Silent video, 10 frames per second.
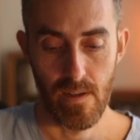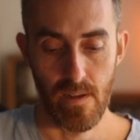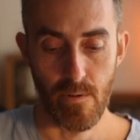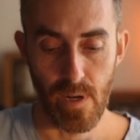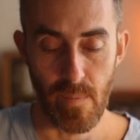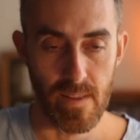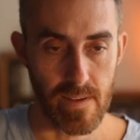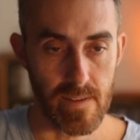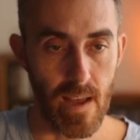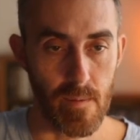the remaining
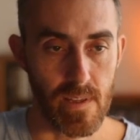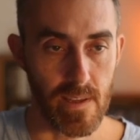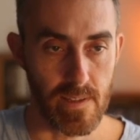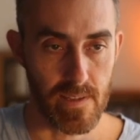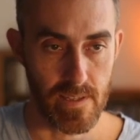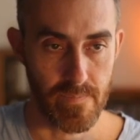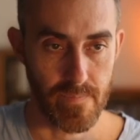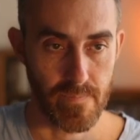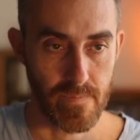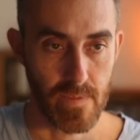time data,
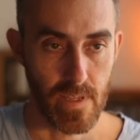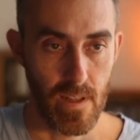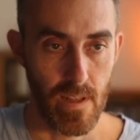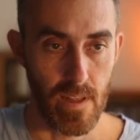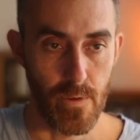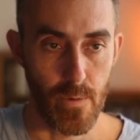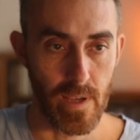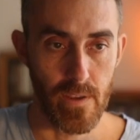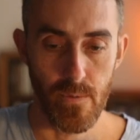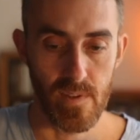and you
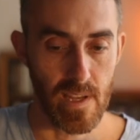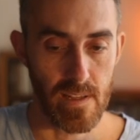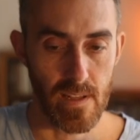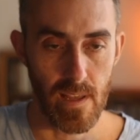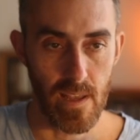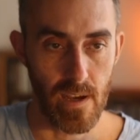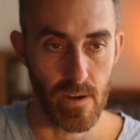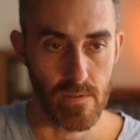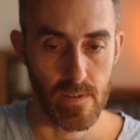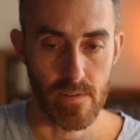use any
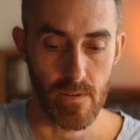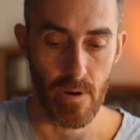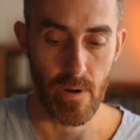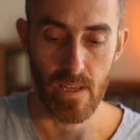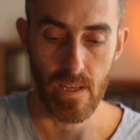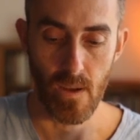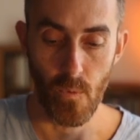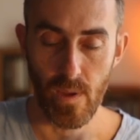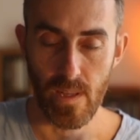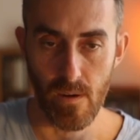layout or any
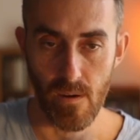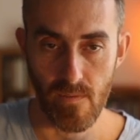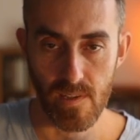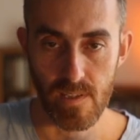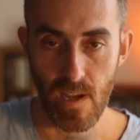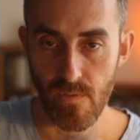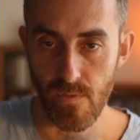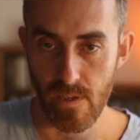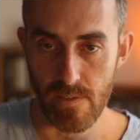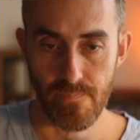window of the
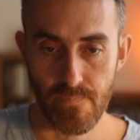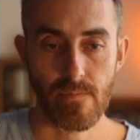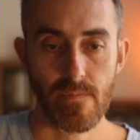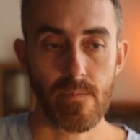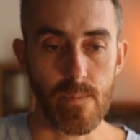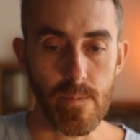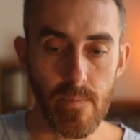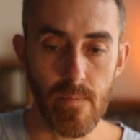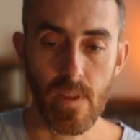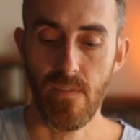software.
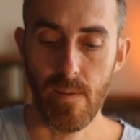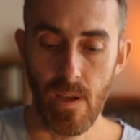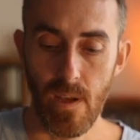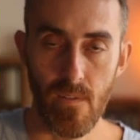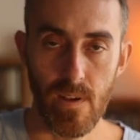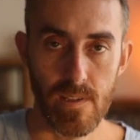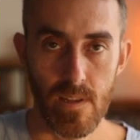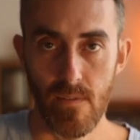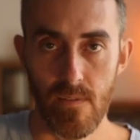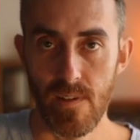It will be always
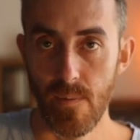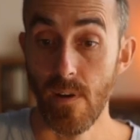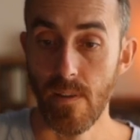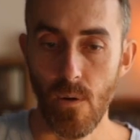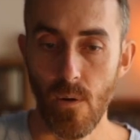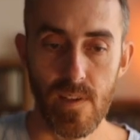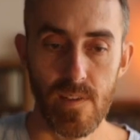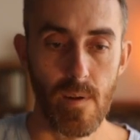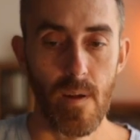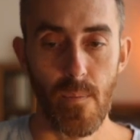visible and
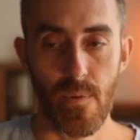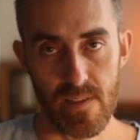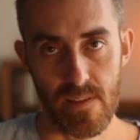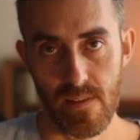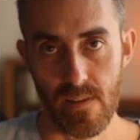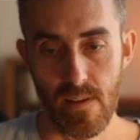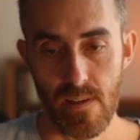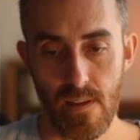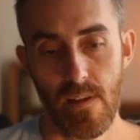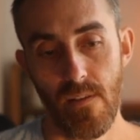always presented
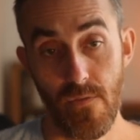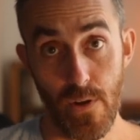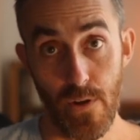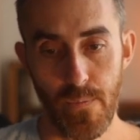for you.